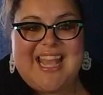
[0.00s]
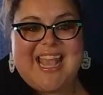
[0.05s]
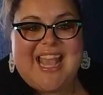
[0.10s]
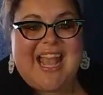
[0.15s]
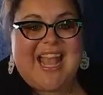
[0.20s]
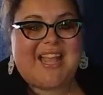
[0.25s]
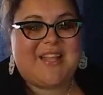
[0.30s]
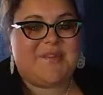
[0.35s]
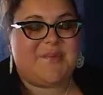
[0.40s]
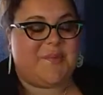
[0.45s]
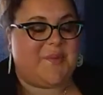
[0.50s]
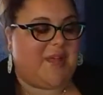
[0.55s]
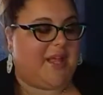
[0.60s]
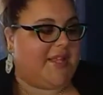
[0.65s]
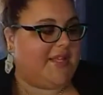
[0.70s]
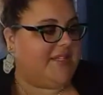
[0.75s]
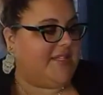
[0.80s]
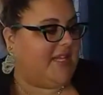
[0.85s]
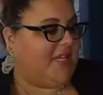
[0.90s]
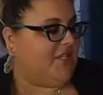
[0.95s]
as well
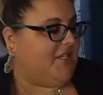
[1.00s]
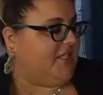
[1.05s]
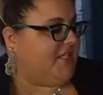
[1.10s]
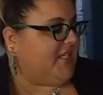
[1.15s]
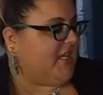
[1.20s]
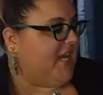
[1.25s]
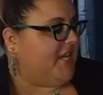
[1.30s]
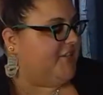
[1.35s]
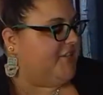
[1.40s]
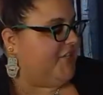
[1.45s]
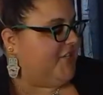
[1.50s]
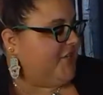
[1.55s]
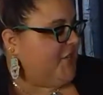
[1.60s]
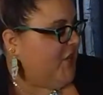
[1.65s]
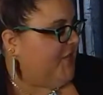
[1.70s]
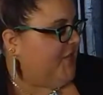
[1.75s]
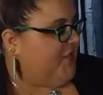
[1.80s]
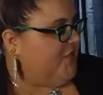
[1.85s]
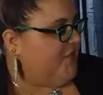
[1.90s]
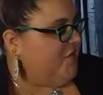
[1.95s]
as our discussion
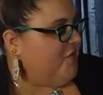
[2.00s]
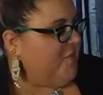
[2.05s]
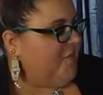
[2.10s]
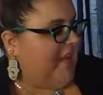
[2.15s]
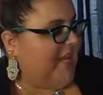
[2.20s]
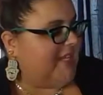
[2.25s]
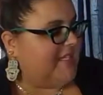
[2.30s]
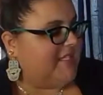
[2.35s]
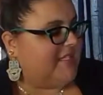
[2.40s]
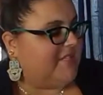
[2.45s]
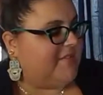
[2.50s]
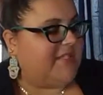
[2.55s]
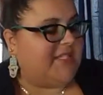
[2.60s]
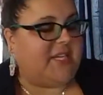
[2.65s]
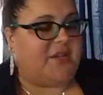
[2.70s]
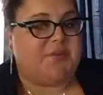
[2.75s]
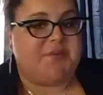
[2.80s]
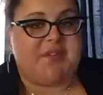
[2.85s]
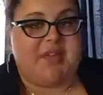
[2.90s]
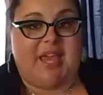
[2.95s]
on the domains of
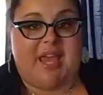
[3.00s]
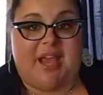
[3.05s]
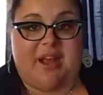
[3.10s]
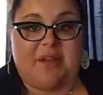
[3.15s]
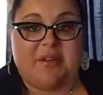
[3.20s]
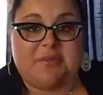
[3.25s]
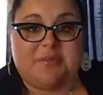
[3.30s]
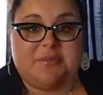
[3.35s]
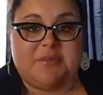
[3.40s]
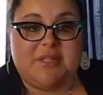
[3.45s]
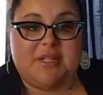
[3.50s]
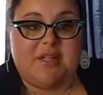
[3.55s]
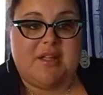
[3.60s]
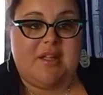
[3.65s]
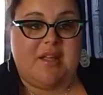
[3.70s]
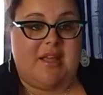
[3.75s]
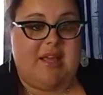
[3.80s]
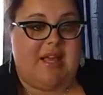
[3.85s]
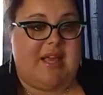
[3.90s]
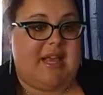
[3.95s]
self-care
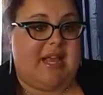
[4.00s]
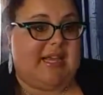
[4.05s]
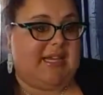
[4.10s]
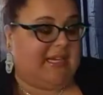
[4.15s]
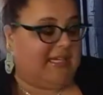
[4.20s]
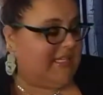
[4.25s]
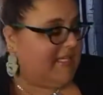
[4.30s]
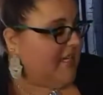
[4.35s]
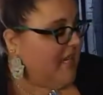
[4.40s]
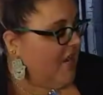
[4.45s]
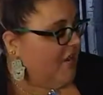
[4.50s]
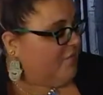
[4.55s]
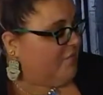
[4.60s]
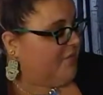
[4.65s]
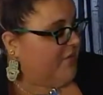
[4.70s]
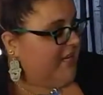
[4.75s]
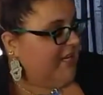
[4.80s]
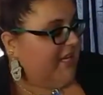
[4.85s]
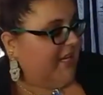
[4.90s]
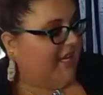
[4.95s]
and our
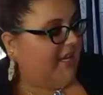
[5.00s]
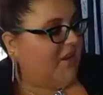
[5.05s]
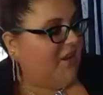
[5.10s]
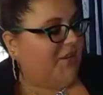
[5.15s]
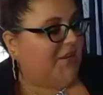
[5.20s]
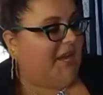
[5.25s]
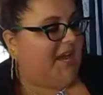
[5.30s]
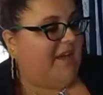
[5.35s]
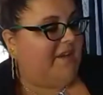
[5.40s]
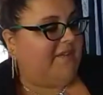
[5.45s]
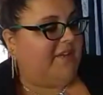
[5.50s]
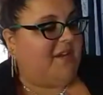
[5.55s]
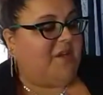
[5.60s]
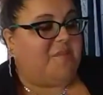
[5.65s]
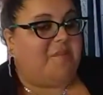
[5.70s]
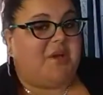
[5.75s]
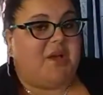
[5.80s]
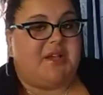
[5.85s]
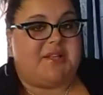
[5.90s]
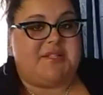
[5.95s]
reading on having a
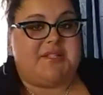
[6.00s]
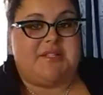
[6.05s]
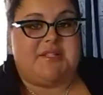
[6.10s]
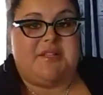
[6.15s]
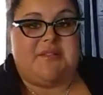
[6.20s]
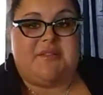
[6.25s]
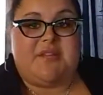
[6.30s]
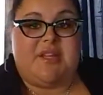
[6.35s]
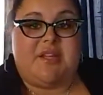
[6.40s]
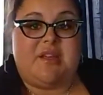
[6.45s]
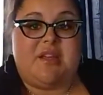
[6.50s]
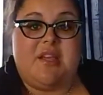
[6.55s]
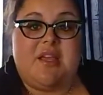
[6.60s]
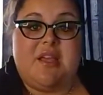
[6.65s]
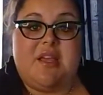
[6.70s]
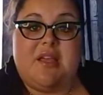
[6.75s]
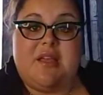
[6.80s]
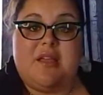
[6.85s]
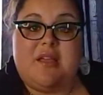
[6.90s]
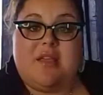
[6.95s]
positivity
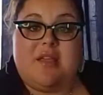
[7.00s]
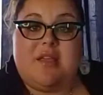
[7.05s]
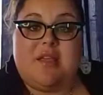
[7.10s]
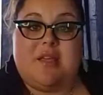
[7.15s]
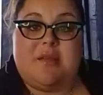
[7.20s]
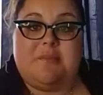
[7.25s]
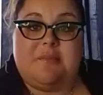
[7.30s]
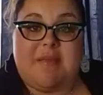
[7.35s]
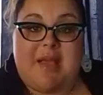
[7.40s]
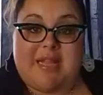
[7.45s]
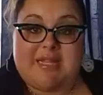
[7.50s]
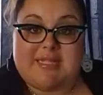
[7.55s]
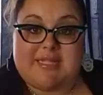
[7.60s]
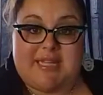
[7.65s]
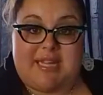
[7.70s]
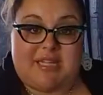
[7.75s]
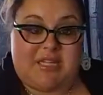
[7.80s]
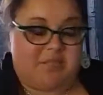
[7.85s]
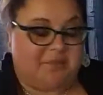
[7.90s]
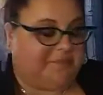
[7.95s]

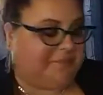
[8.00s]
mindset.